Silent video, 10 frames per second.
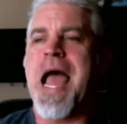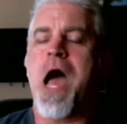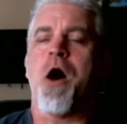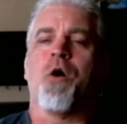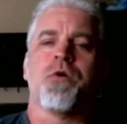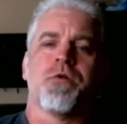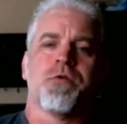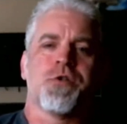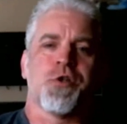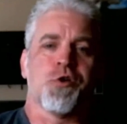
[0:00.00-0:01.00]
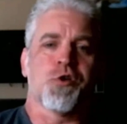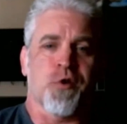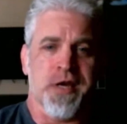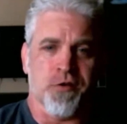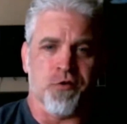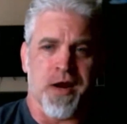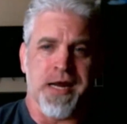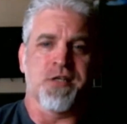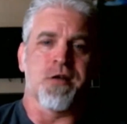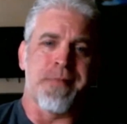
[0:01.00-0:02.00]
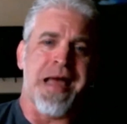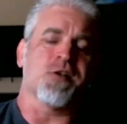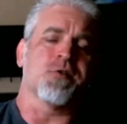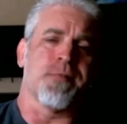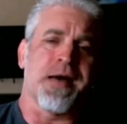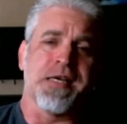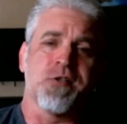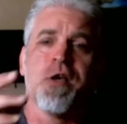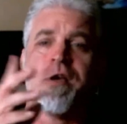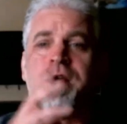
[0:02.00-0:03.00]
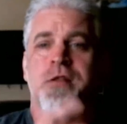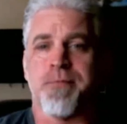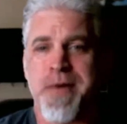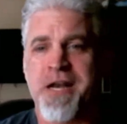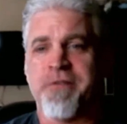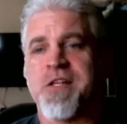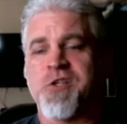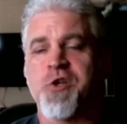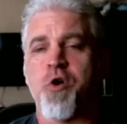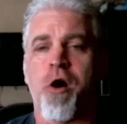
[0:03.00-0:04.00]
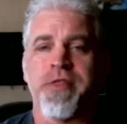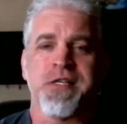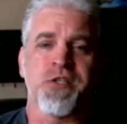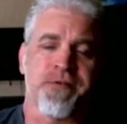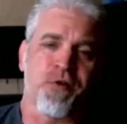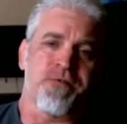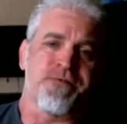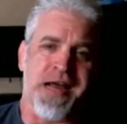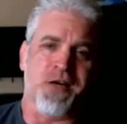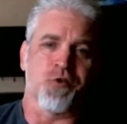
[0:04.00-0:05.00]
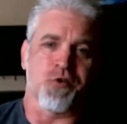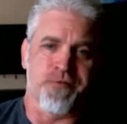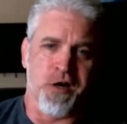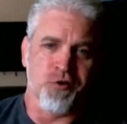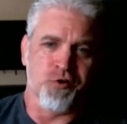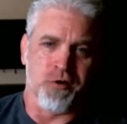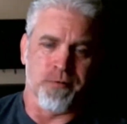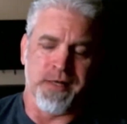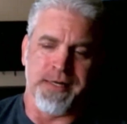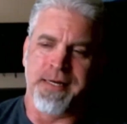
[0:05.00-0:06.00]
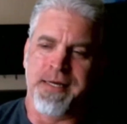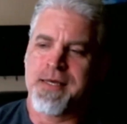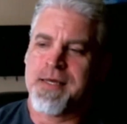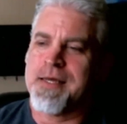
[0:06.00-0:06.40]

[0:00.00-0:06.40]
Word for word: How to strength train to maximize the benefits to all these different factors of functional ability.